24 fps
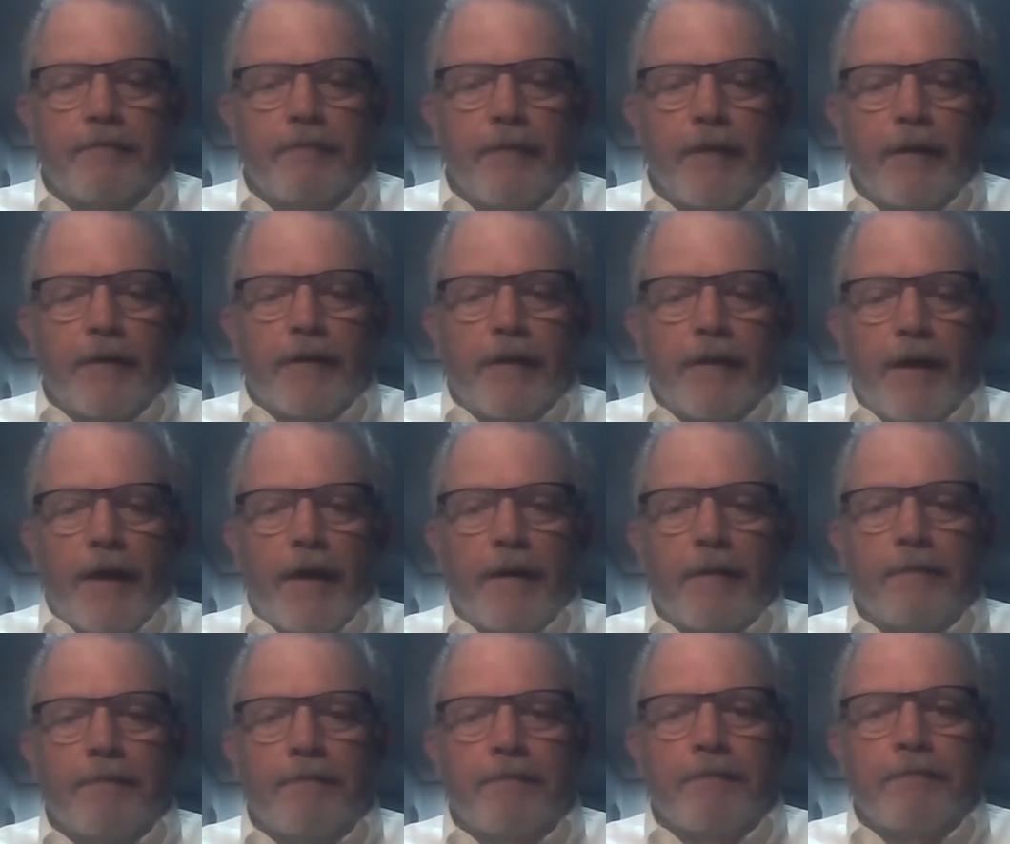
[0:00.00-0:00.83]

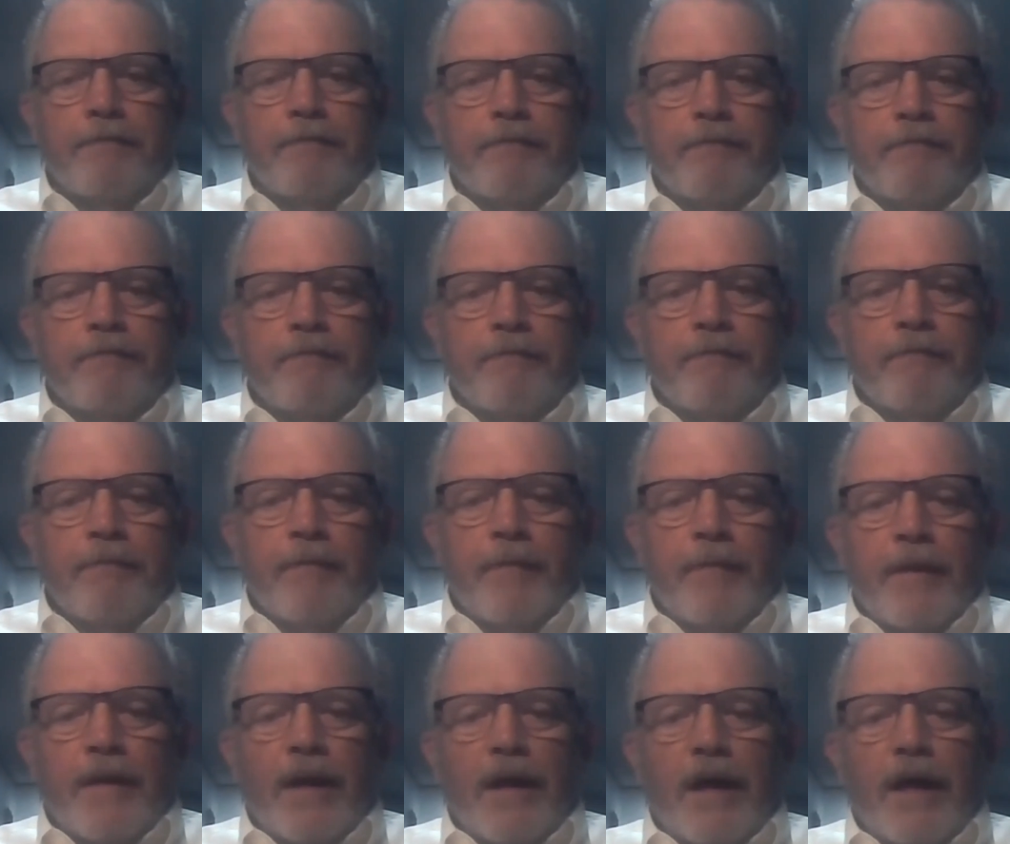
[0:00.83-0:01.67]
Okay.
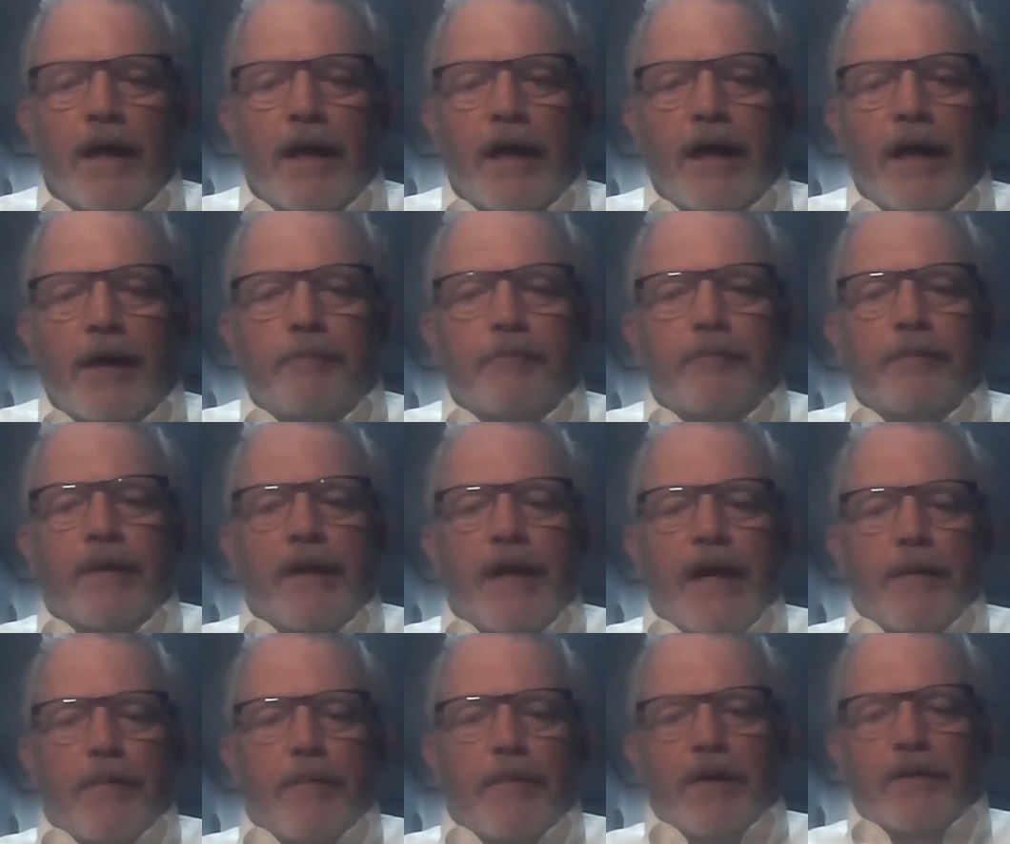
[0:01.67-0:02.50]
How
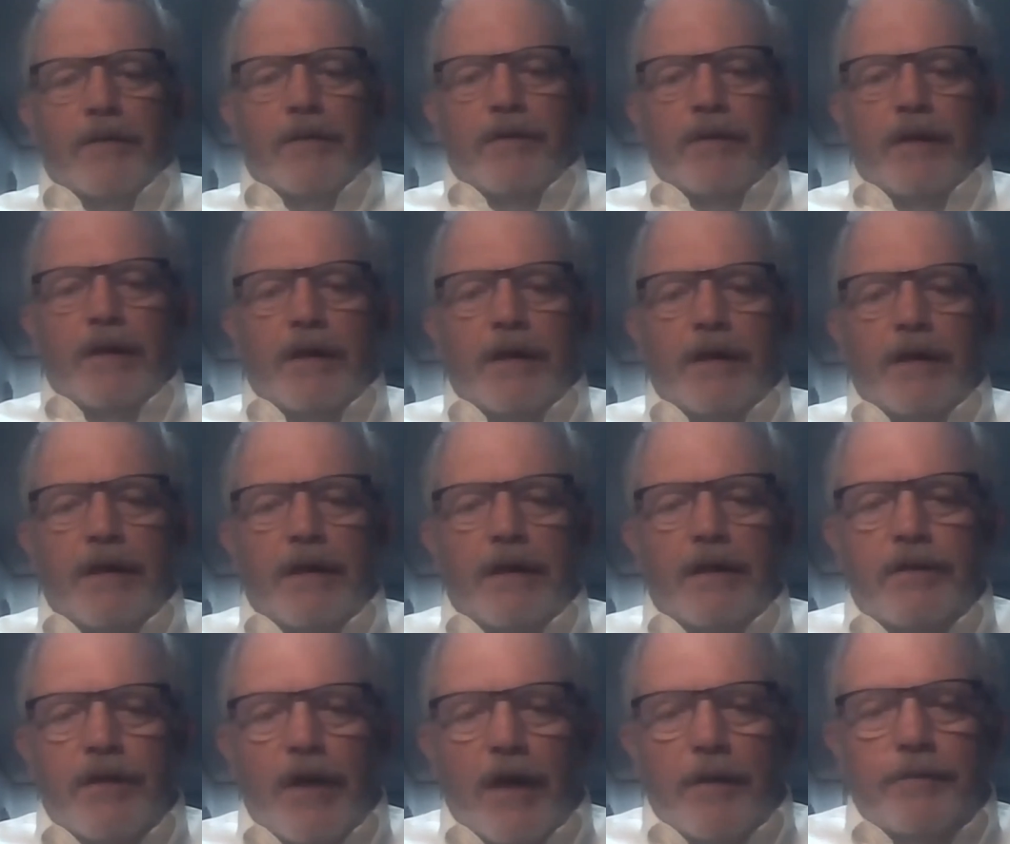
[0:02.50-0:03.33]
about
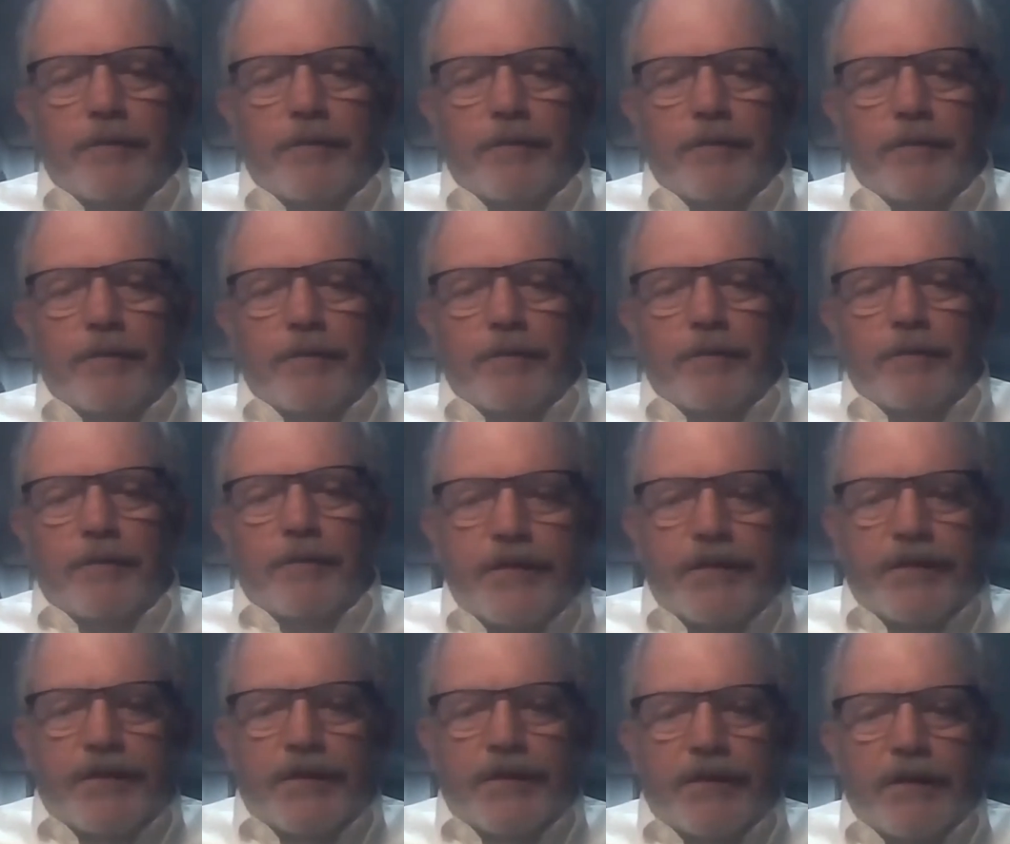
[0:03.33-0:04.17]
the
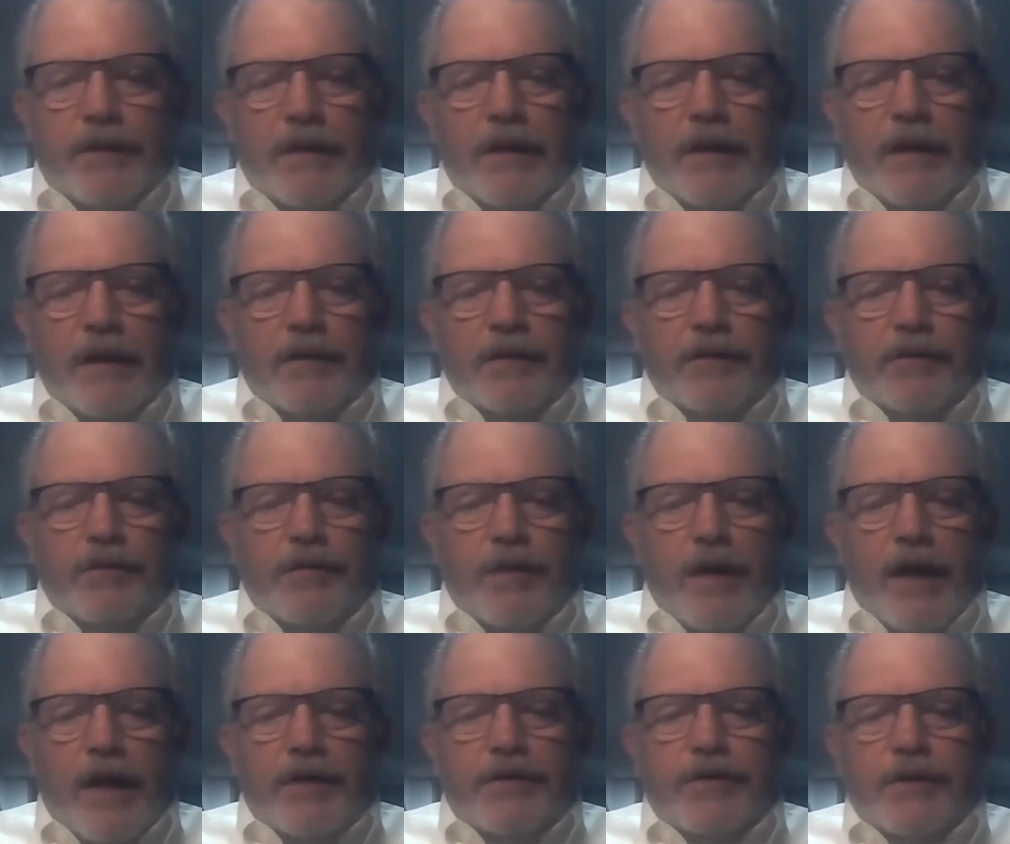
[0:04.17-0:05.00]
dumpsters and
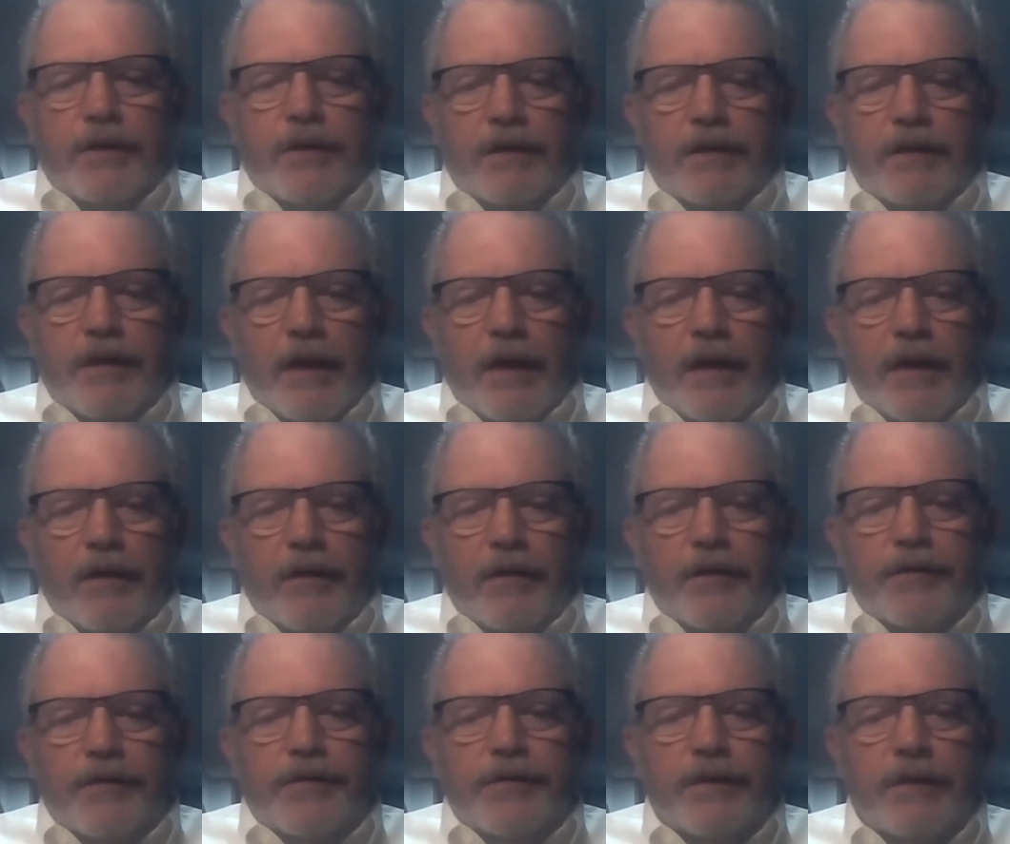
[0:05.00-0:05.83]
trash
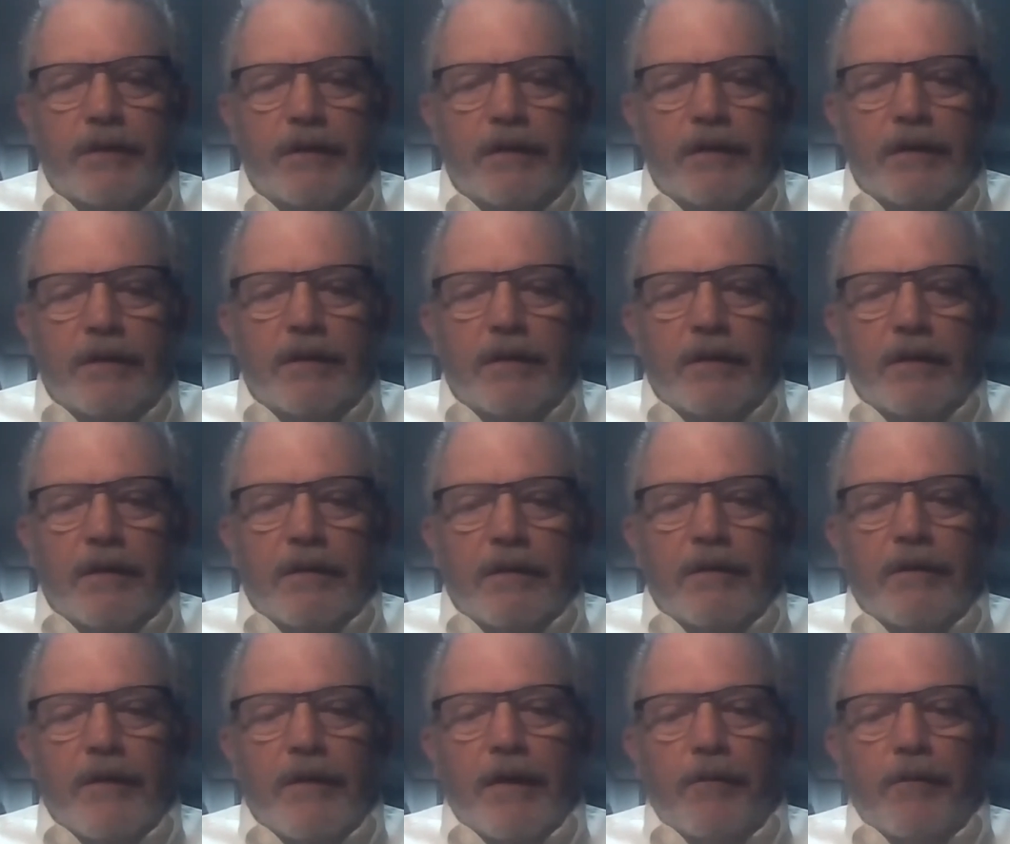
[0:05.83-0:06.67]
containers
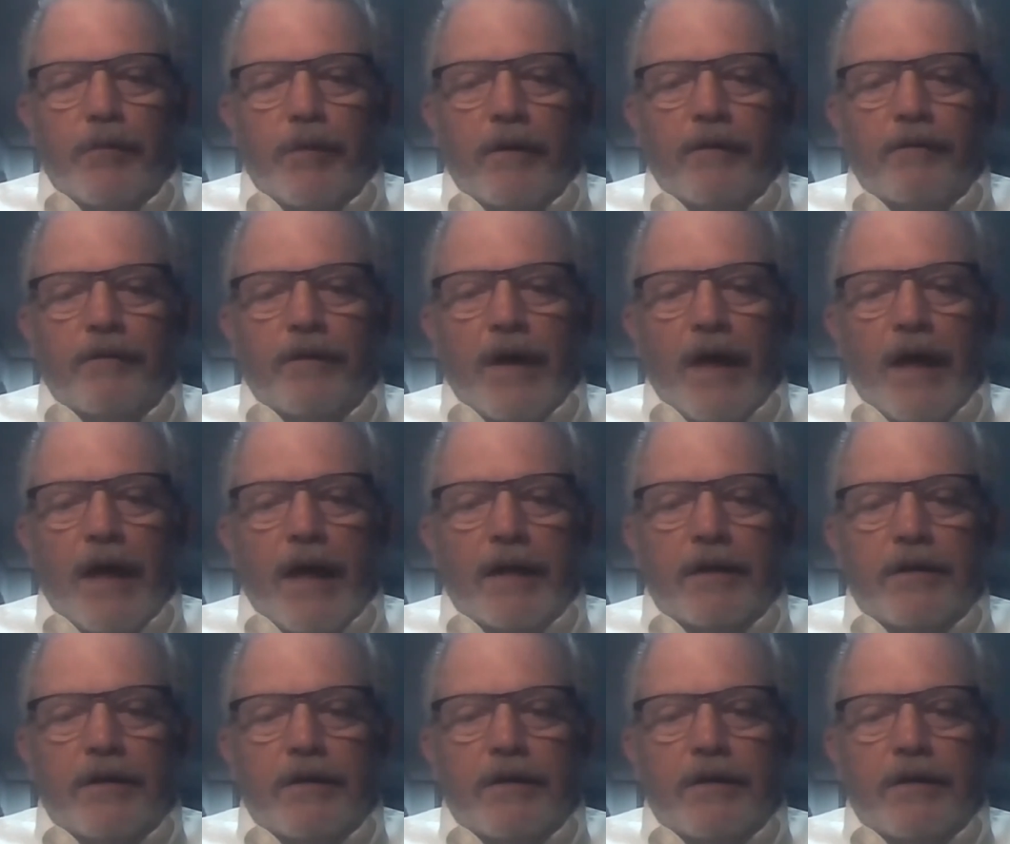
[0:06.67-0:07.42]
that we've got?